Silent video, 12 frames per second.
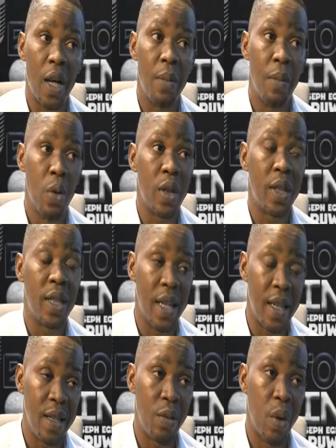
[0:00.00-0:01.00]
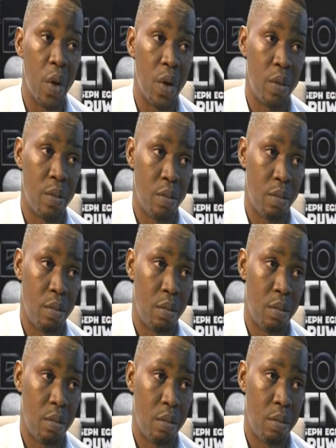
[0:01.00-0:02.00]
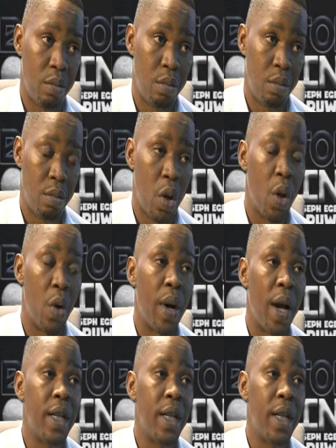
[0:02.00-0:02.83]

and most deadly one. All right?